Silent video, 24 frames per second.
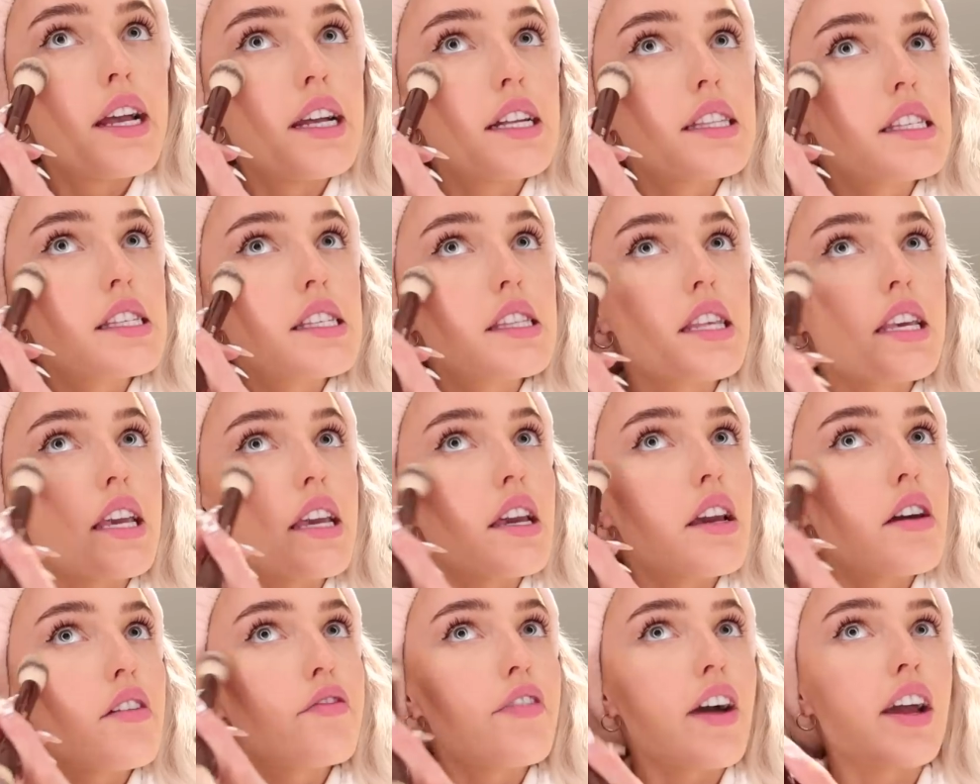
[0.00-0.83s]
It's
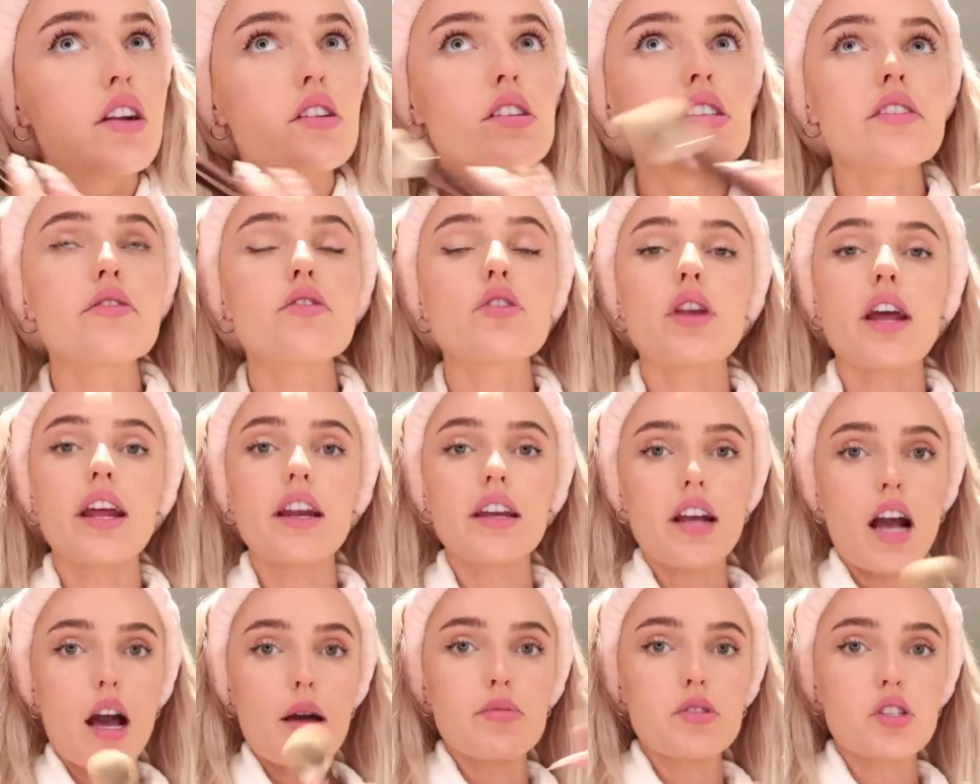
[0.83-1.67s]
the finals of
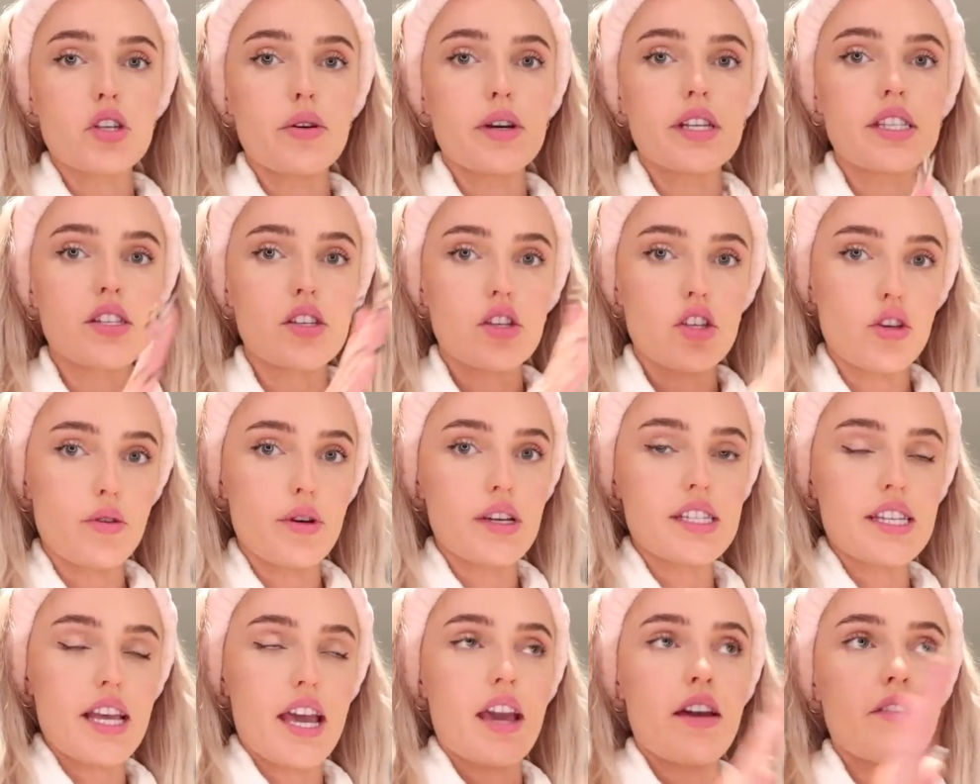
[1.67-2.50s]
United Cup, so it's
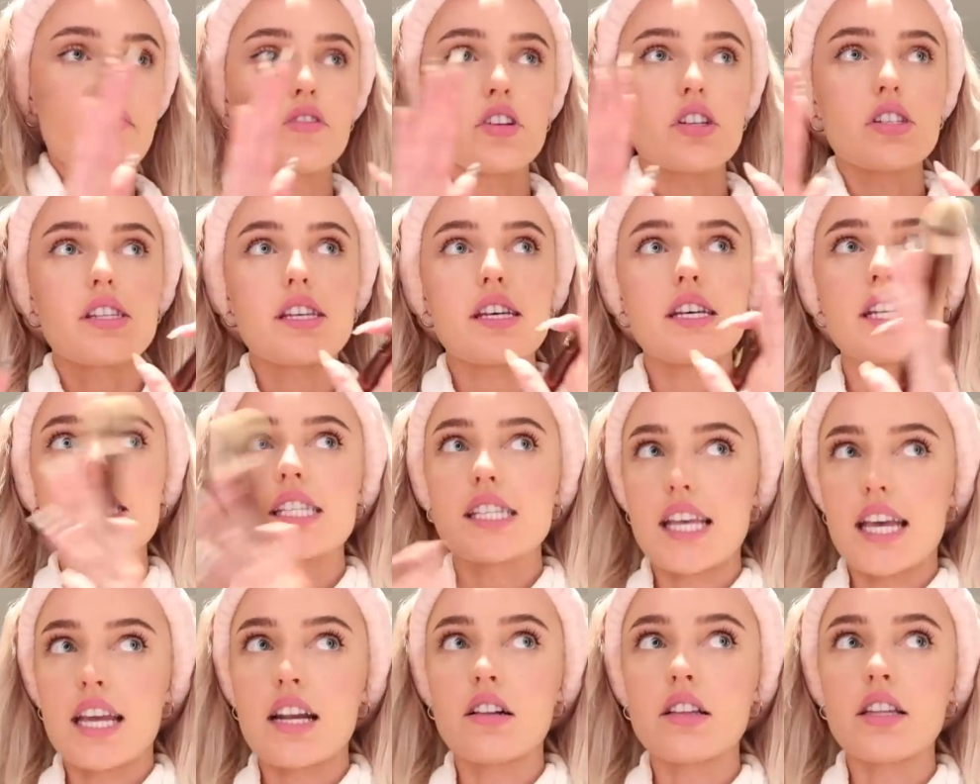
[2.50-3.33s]
USA
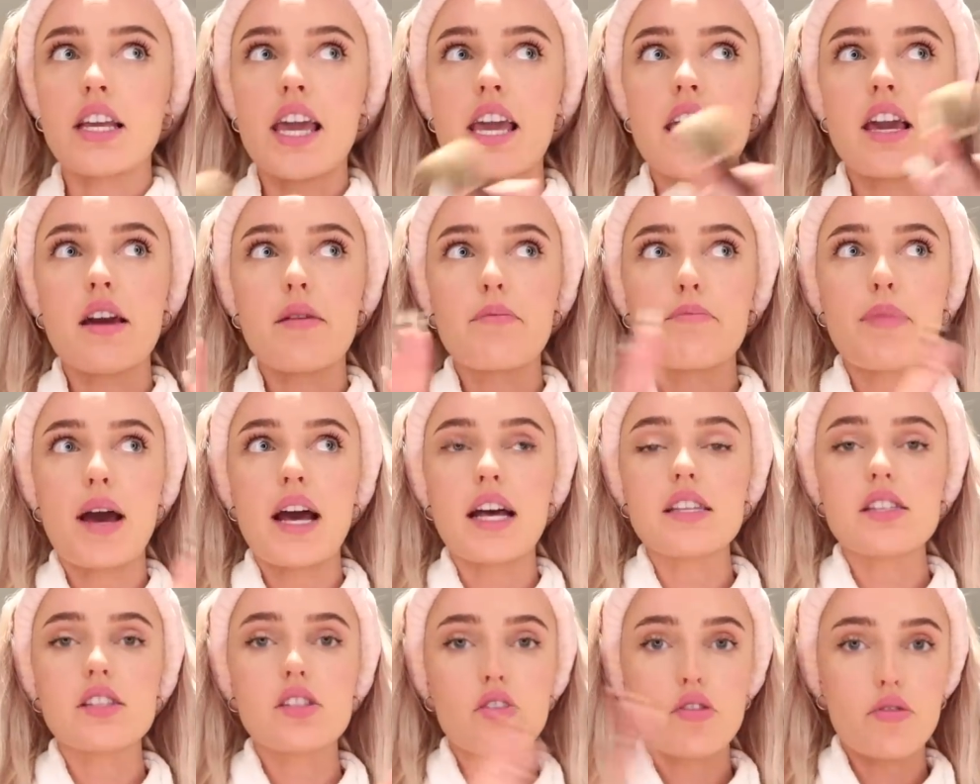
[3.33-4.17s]
versus Italy,
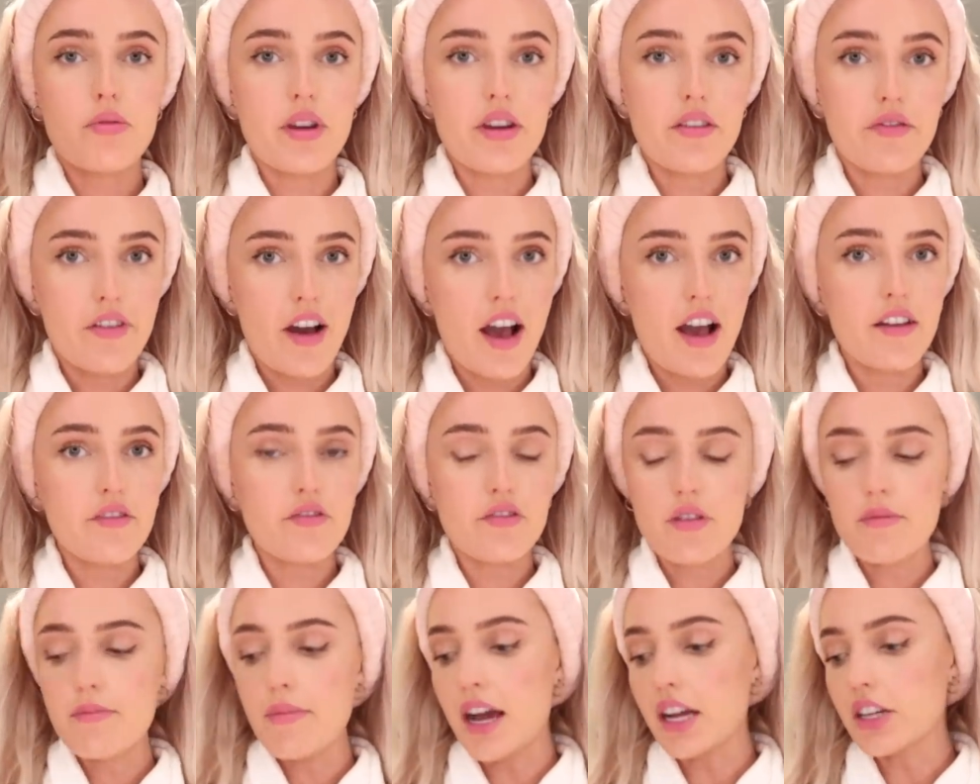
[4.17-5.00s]
best 3 of
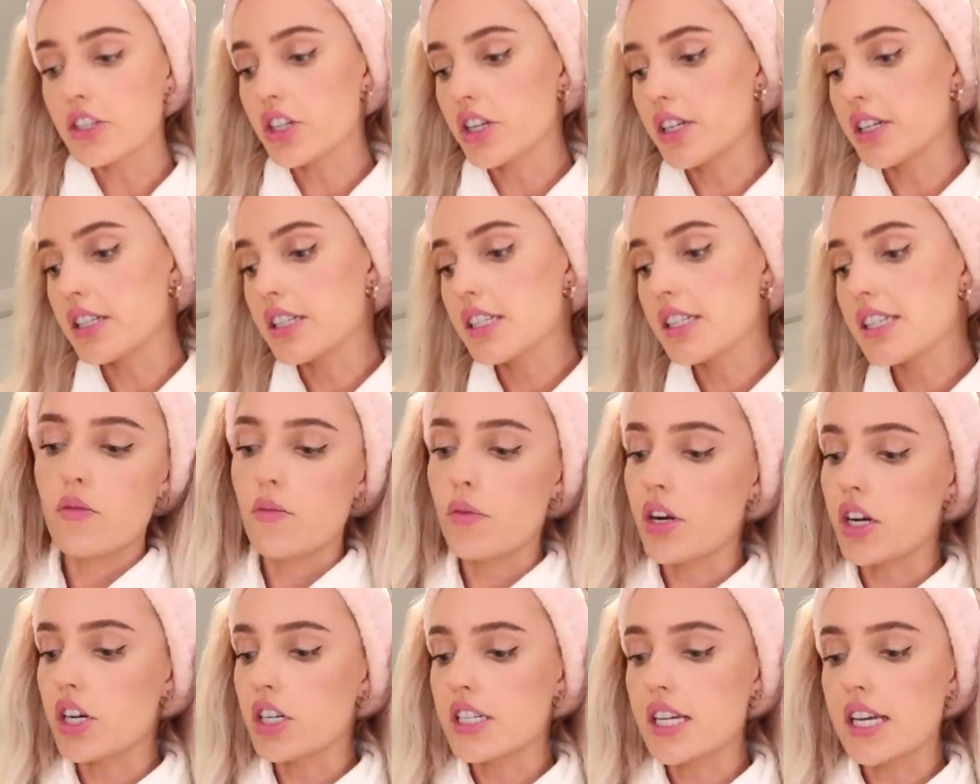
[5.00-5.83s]
5 matches.
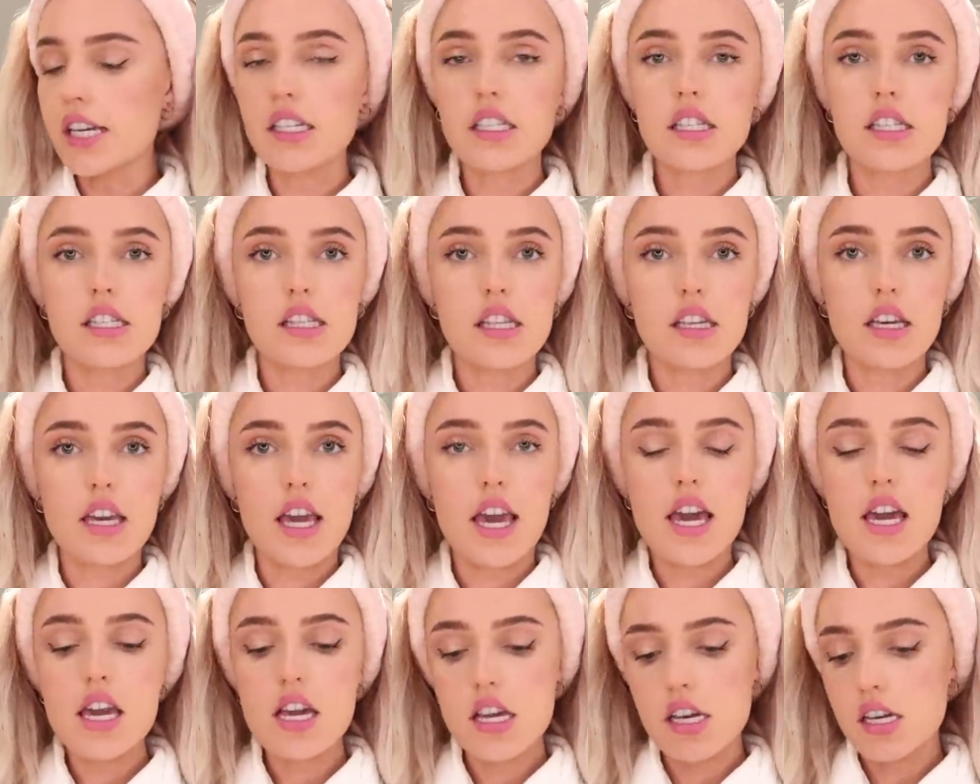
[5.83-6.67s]
Winner takes the
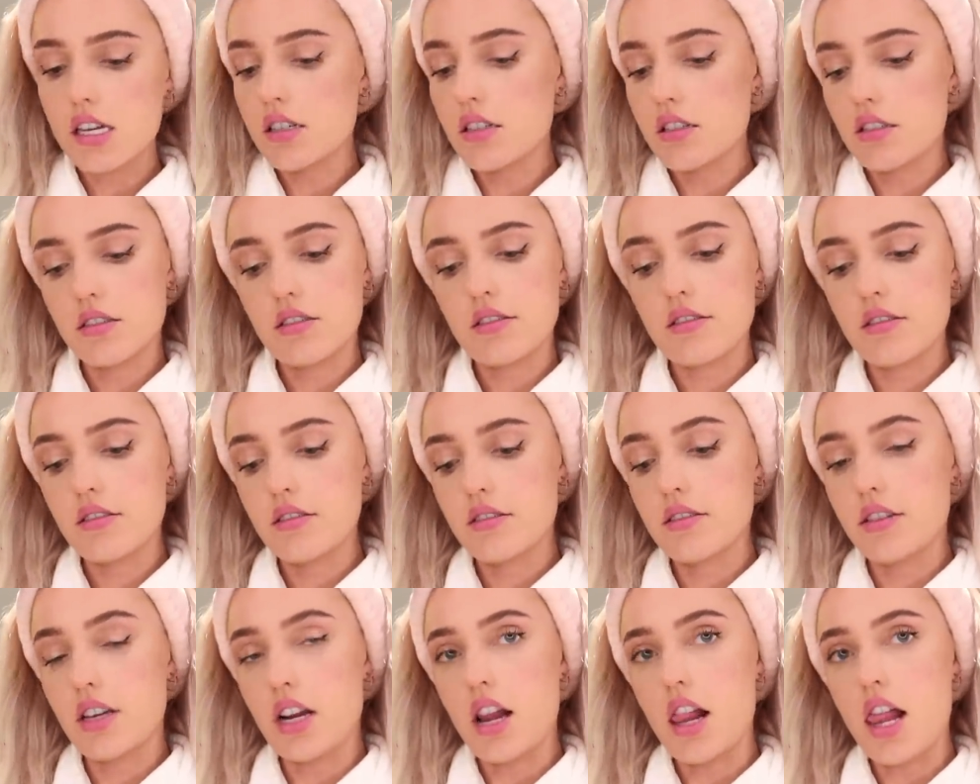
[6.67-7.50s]
cake
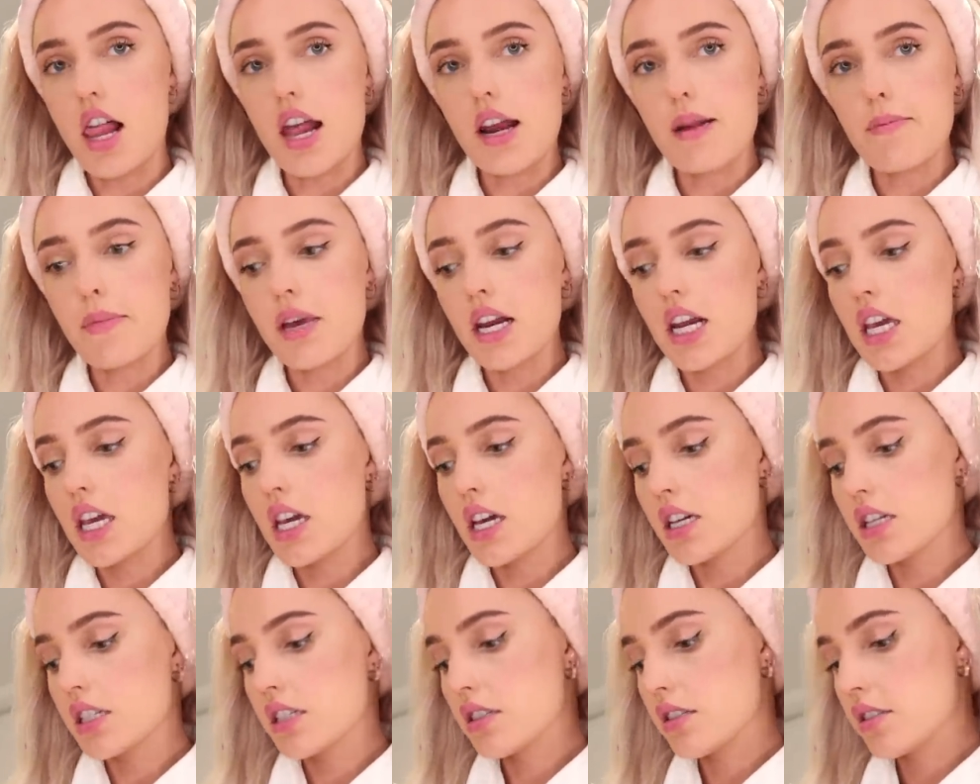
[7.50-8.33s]
and a lot of
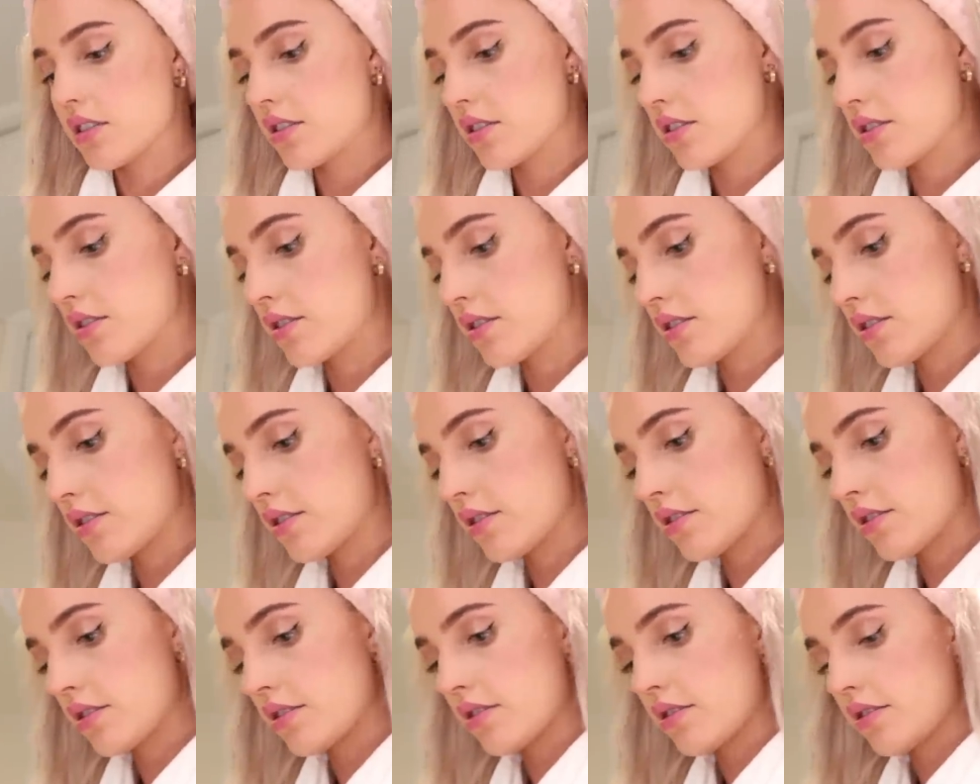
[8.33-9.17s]
money
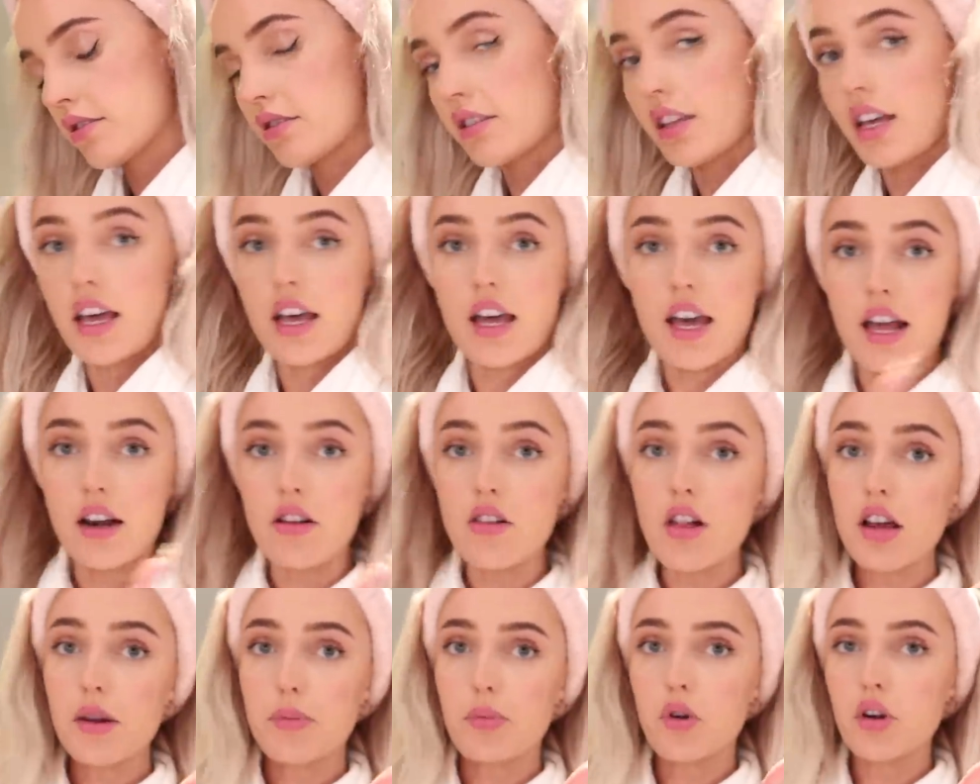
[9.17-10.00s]
and a
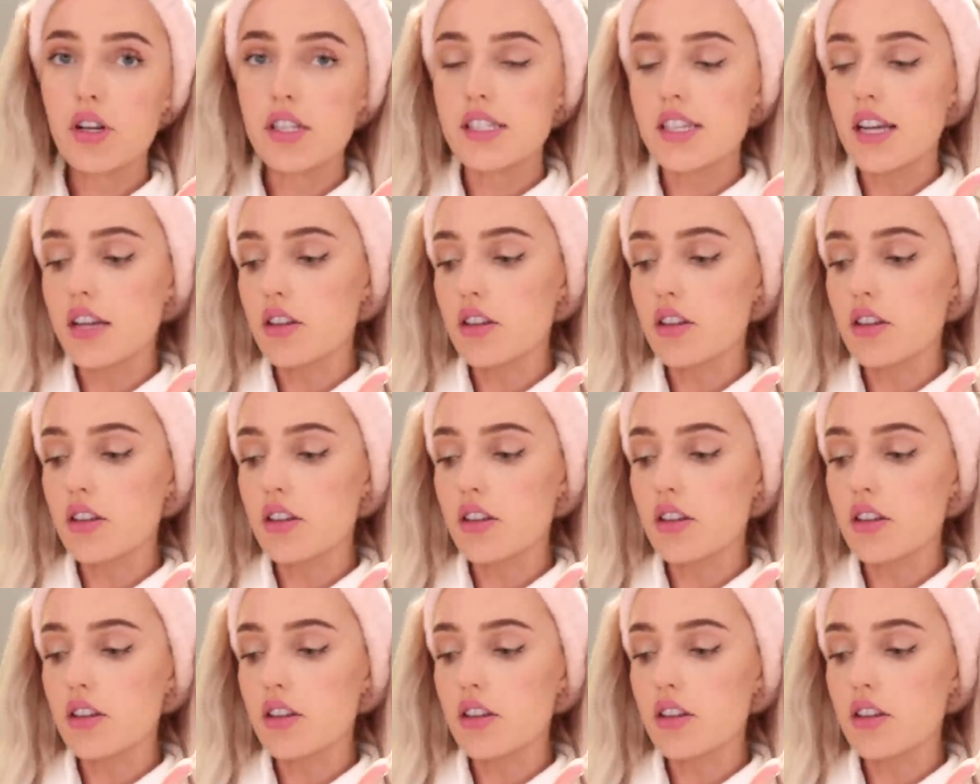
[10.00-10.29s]
lot of points,